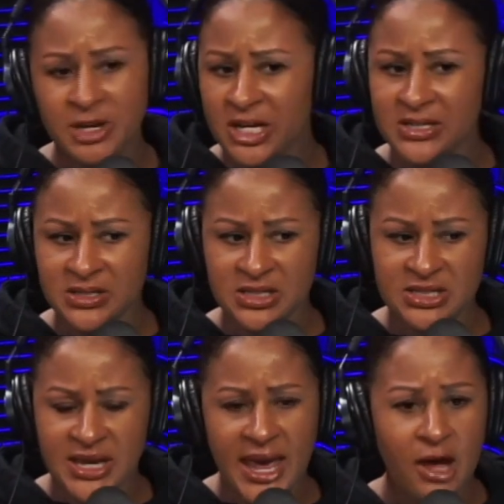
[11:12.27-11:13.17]
because
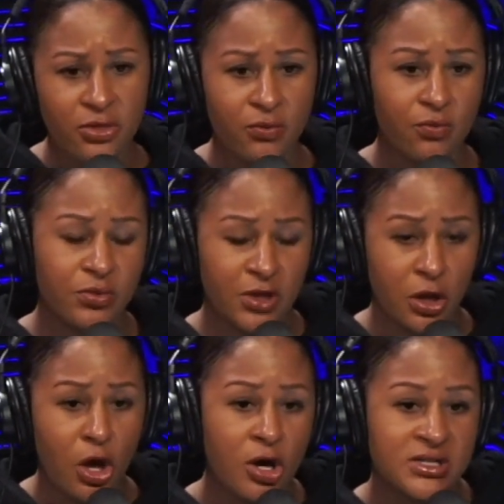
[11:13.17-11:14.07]
it's how the
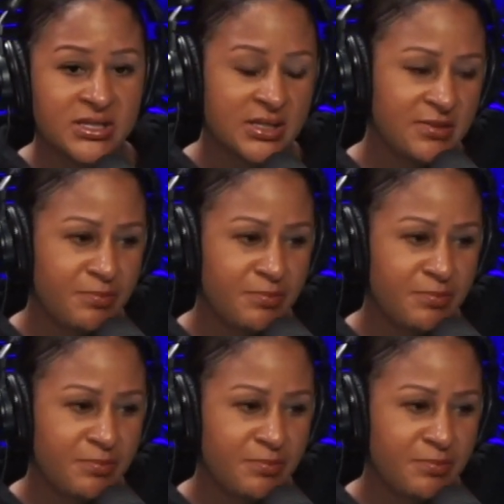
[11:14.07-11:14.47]
law is